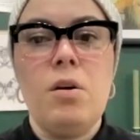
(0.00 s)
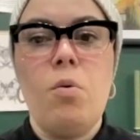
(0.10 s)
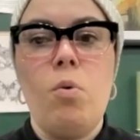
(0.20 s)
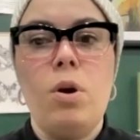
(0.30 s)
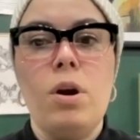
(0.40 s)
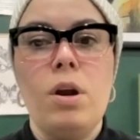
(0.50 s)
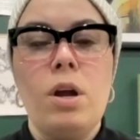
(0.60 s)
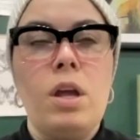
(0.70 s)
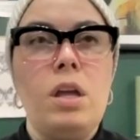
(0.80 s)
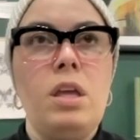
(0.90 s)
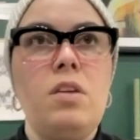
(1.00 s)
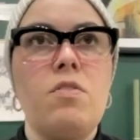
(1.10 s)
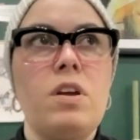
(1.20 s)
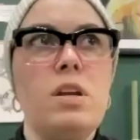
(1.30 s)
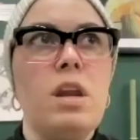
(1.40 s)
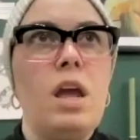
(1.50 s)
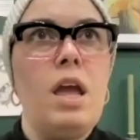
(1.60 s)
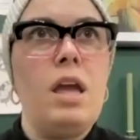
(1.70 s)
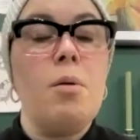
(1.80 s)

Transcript: or even a